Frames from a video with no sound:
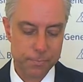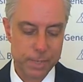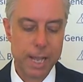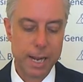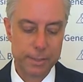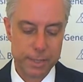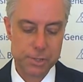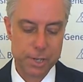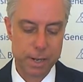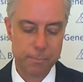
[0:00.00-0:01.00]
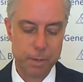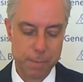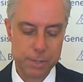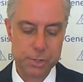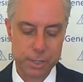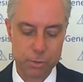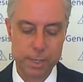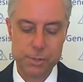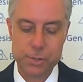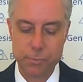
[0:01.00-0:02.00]
At this time, we must
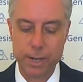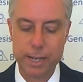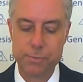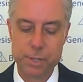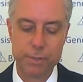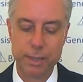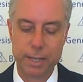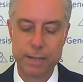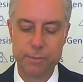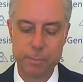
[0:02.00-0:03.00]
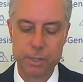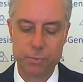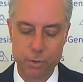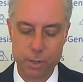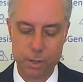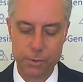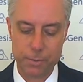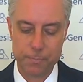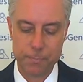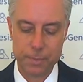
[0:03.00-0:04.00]
increase the waves of enlivenment for Earth.
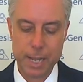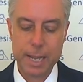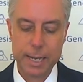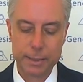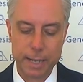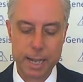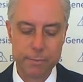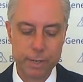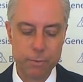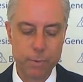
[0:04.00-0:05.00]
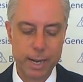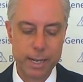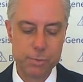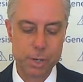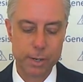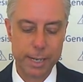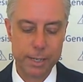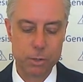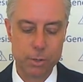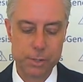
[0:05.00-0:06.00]
Enlivening waves are
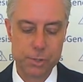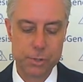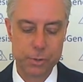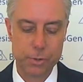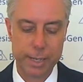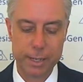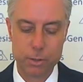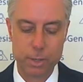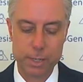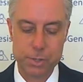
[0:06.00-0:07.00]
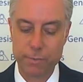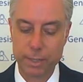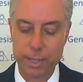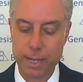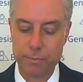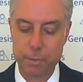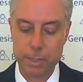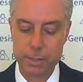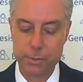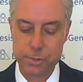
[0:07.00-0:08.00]
increased through the increase of
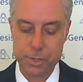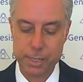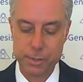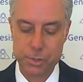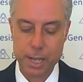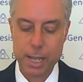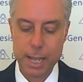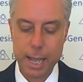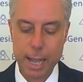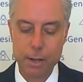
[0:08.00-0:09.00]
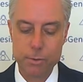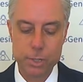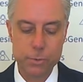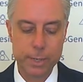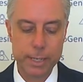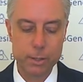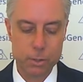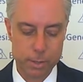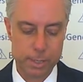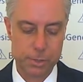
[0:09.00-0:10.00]
enlivenment of the seeds. How to
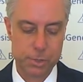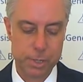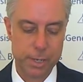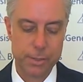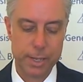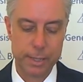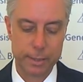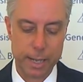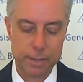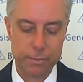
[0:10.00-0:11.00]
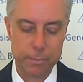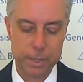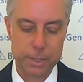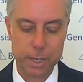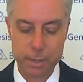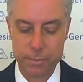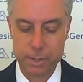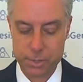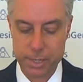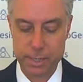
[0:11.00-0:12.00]
increase the enlivenment of the
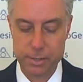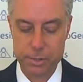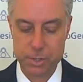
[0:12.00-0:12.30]
seeds?